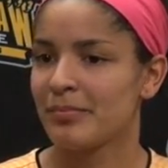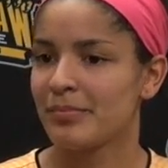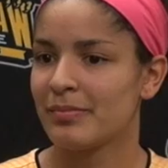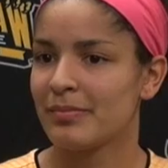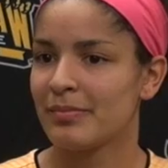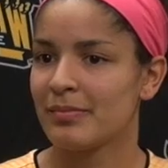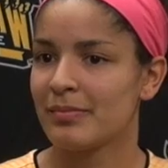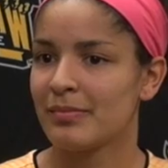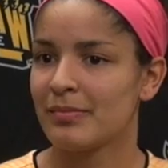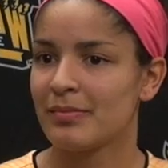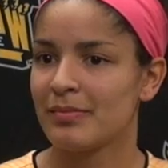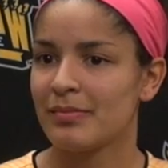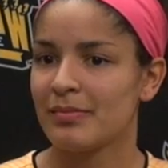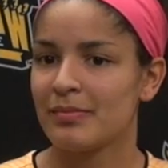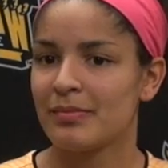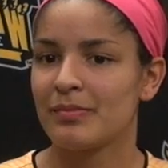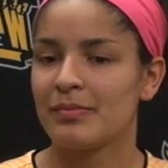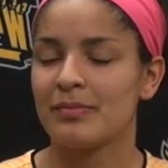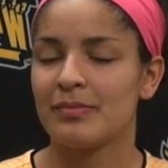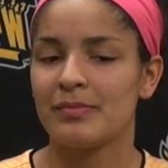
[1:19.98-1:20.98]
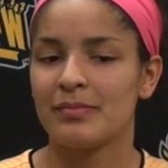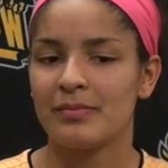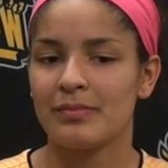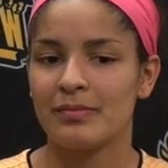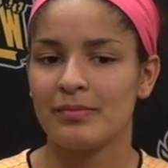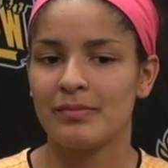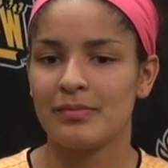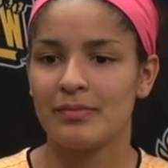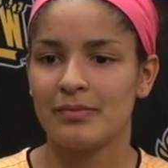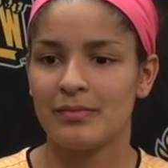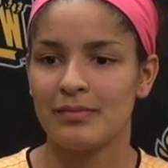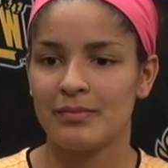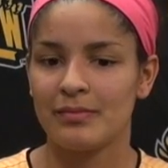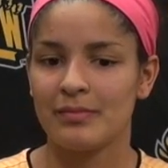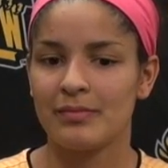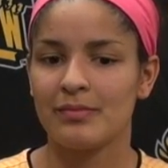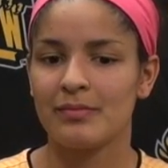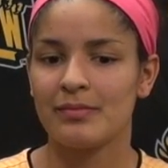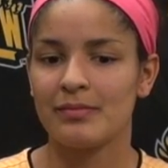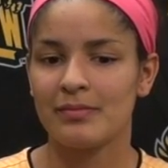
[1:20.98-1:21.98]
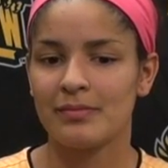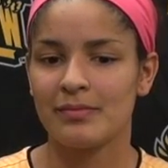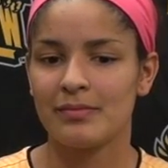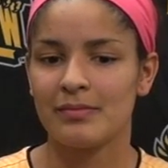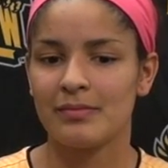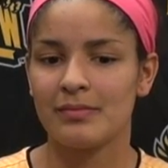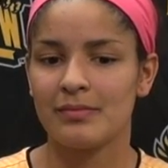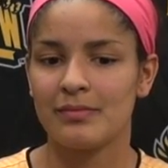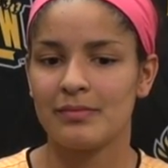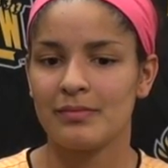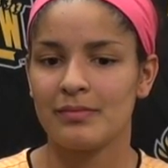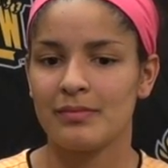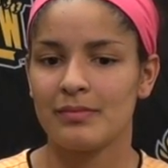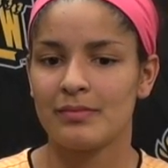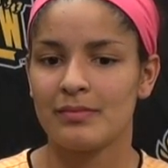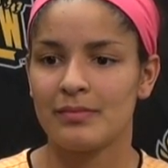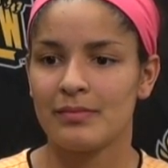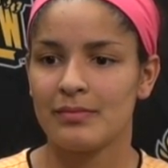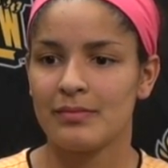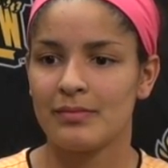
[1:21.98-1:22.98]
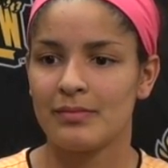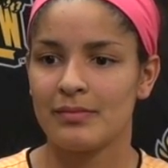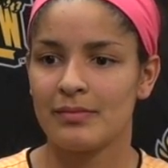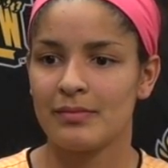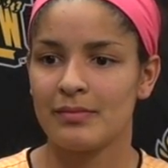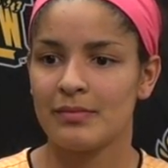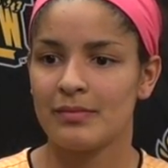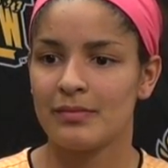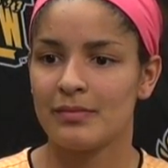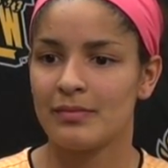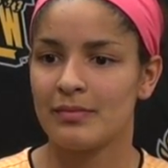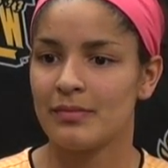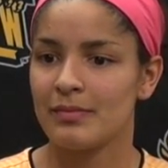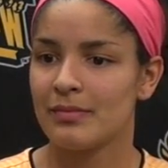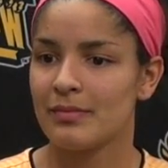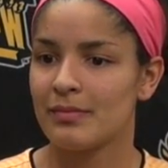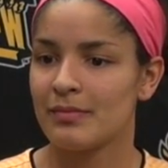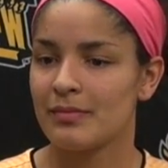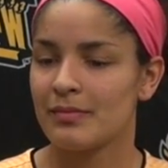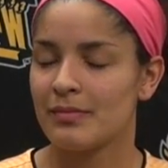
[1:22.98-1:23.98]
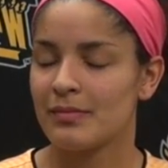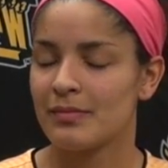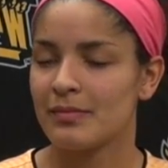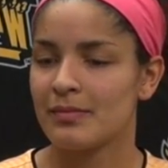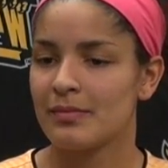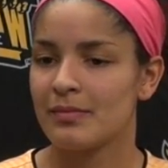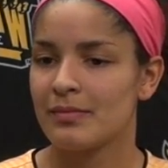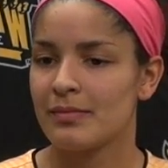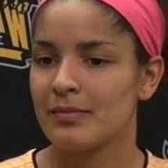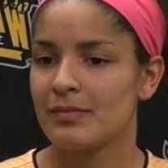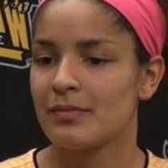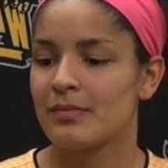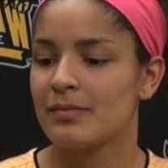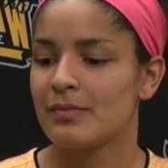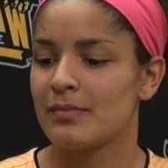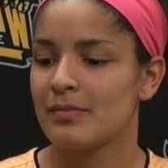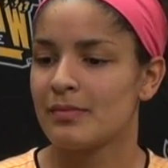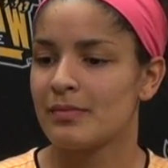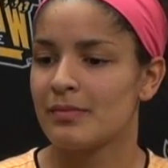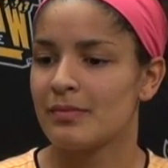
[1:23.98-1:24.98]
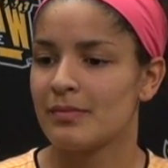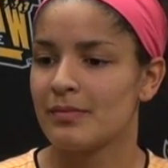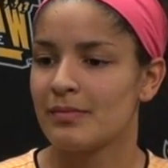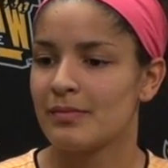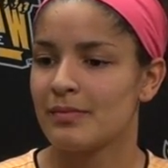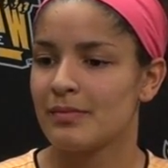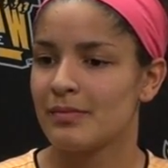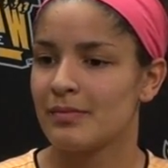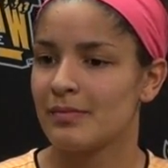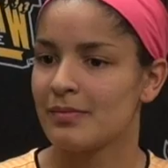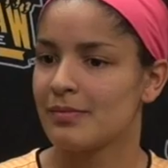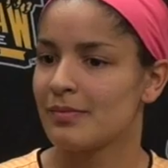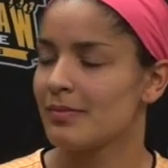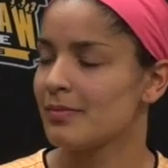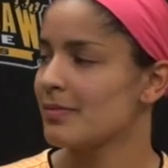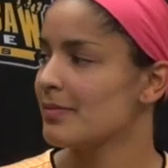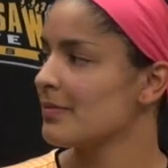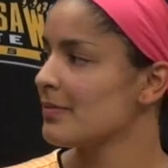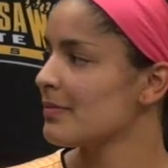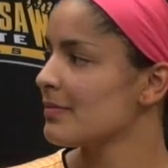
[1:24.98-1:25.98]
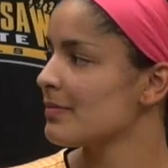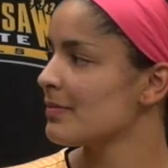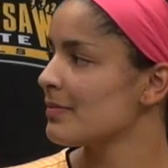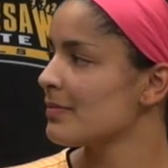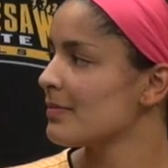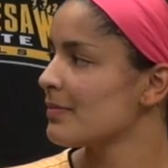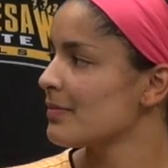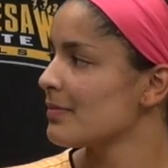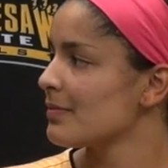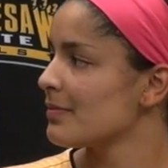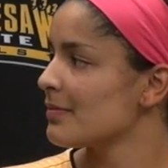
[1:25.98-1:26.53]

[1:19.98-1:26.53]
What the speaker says: The person shown says nothing.